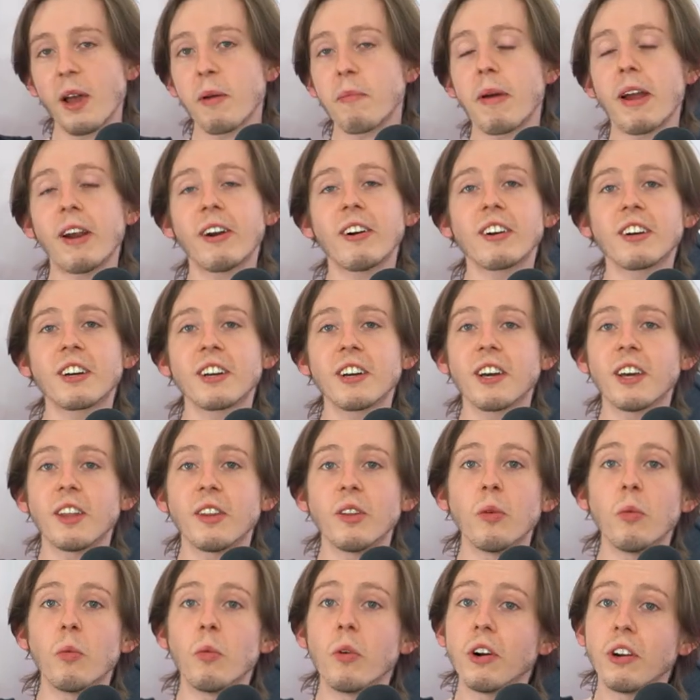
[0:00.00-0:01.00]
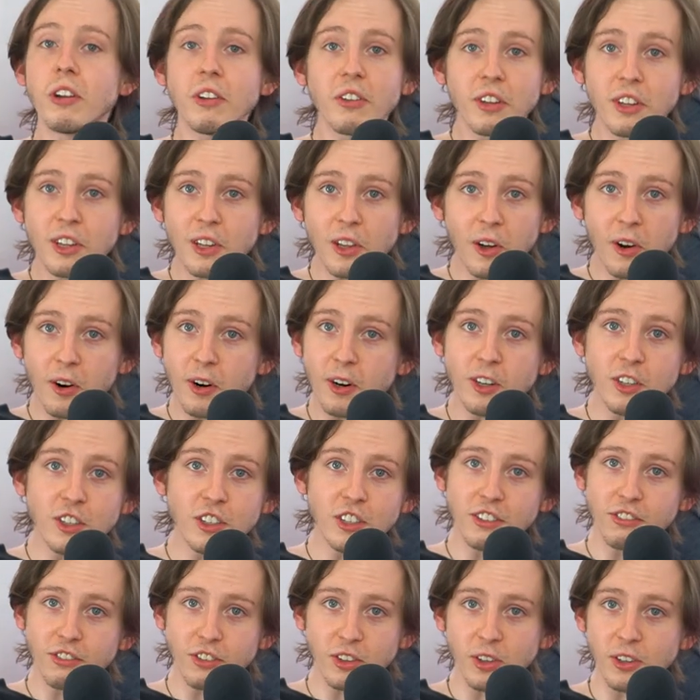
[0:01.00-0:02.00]
America and the world at large.
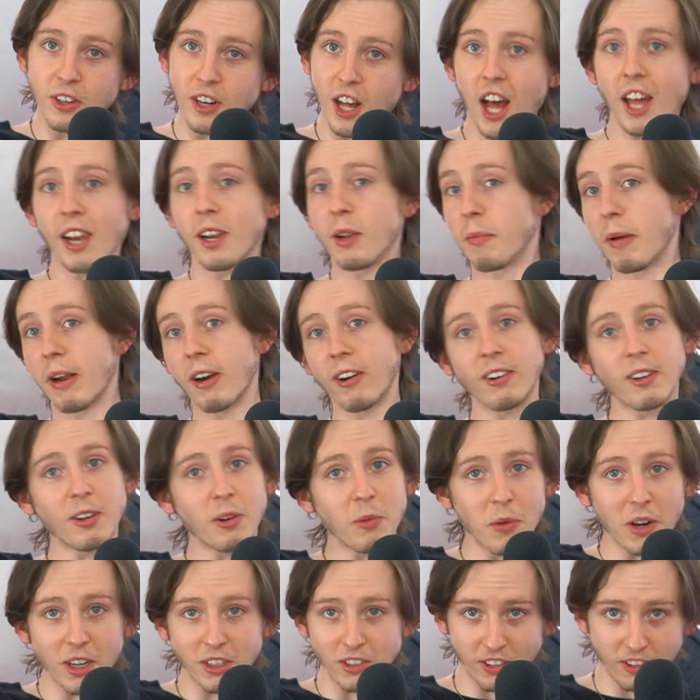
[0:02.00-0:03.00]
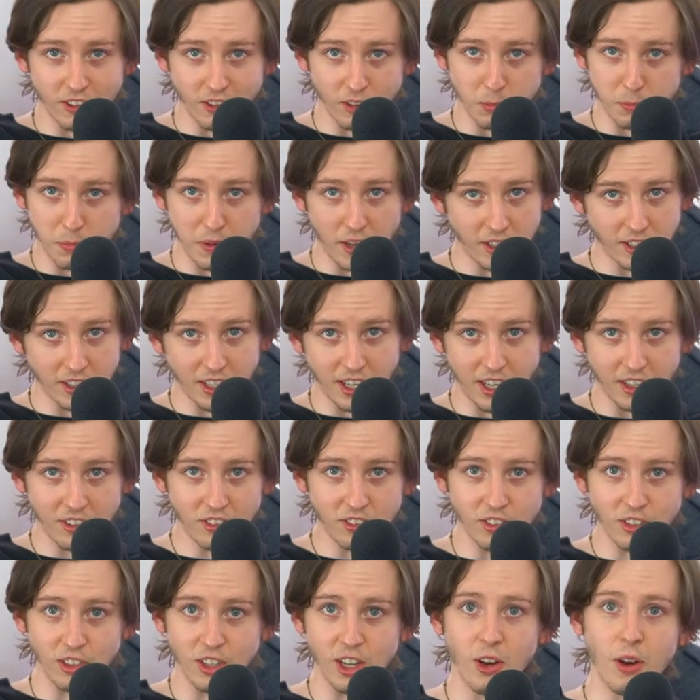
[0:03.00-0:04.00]
If you're not in America watching this
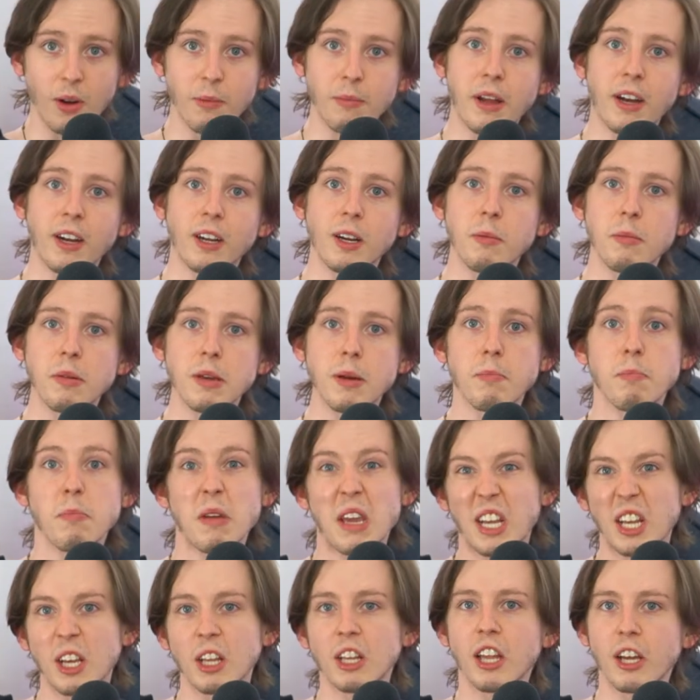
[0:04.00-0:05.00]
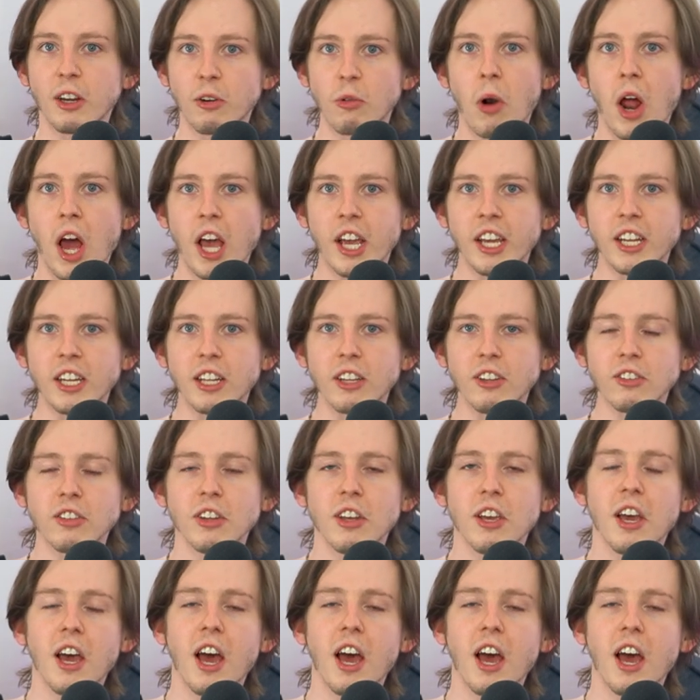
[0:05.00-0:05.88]
podcast, you know I'm not going to be a bigot like Ryan is.